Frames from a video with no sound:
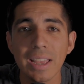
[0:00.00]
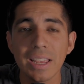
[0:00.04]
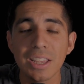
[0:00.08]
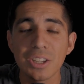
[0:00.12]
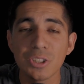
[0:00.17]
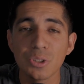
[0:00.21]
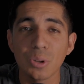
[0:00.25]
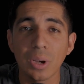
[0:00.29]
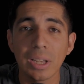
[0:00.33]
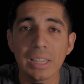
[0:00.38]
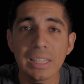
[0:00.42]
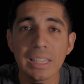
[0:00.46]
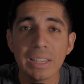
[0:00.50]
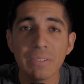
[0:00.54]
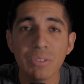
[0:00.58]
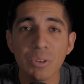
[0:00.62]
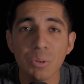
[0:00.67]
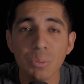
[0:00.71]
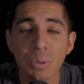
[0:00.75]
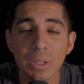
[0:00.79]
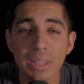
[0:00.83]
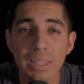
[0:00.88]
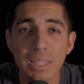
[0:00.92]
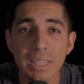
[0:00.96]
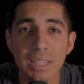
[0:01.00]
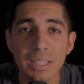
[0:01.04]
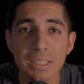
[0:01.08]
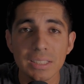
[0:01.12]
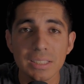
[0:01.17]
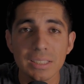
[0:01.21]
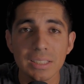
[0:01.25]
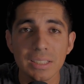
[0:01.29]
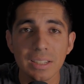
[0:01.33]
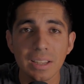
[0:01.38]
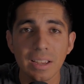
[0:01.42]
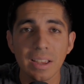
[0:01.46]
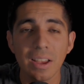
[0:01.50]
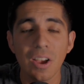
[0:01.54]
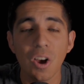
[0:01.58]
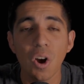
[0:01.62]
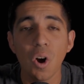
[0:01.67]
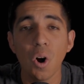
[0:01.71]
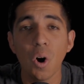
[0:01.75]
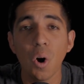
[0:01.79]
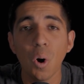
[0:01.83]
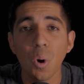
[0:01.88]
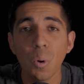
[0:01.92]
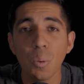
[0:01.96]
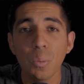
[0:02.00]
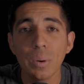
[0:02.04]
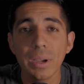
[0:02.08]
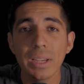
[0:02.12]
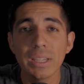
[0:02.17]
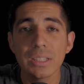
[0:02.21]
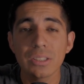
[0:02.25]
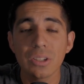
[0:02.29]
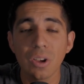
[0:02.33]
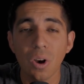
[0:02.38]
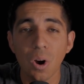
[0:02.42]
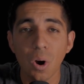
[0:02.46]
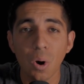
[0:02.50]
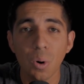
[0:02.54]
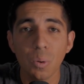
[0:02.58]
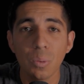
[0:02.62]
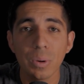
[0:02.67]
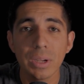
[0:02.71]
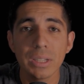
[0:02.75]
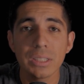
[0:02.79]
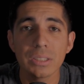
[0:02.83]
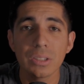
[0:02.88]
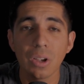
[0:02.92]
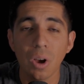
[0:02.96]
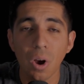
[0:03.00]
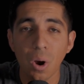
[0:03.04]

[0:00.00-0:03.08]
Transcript: So I'll leave you with this always, always,